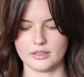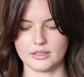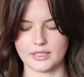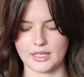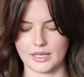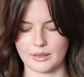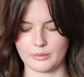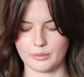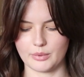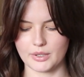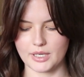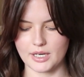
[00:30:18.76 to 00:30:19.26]

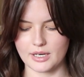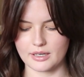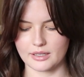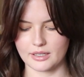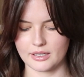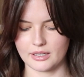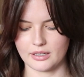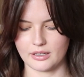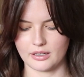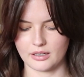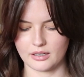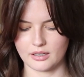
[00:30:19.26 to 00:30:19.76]
yeah, when I
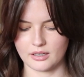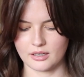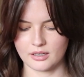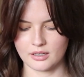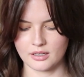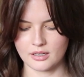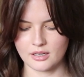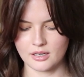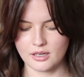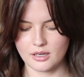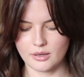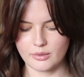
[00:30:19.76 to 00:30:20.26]

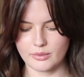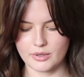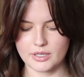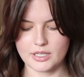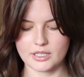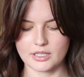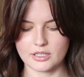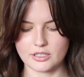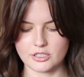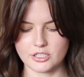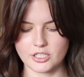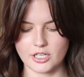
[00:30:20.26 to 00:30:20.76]

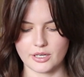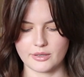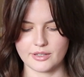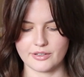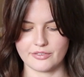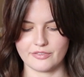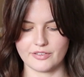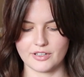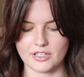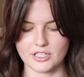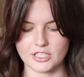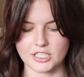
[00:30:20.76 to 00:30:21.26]
can show you
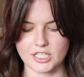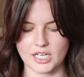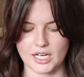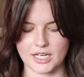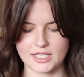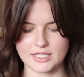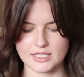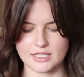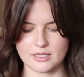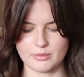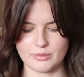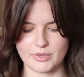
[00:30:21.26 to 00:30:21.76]
the finished
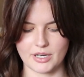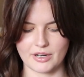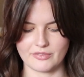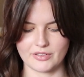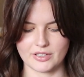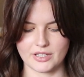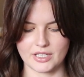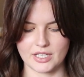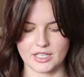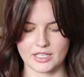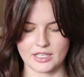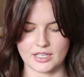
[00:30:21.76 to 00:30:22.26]
item and
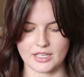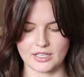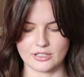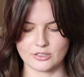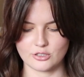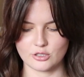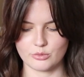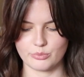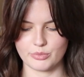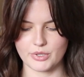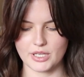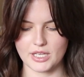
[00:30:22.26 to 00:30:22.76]
everything, it
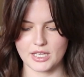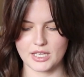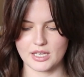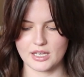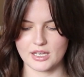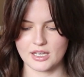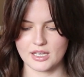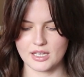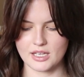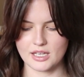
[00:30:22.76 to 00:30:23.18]
should be